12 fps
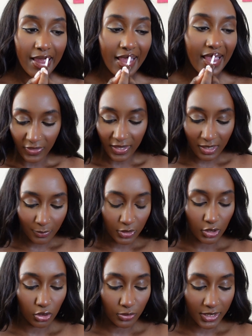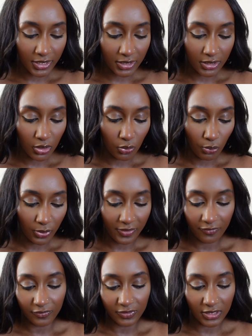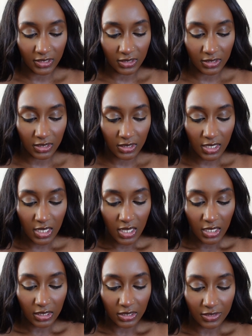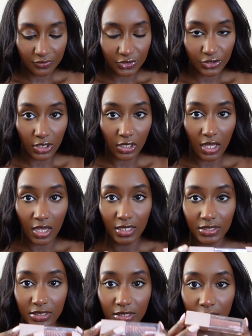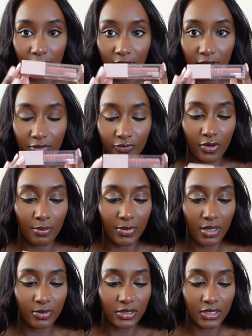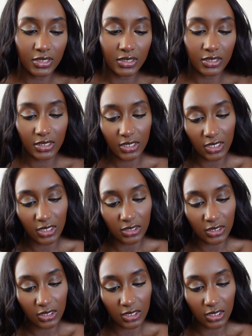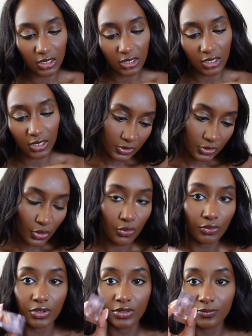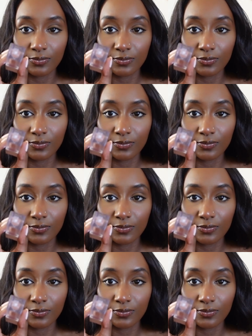Then I'm gonna go in with the Lifter Gloss from Maybelline in the color Stone.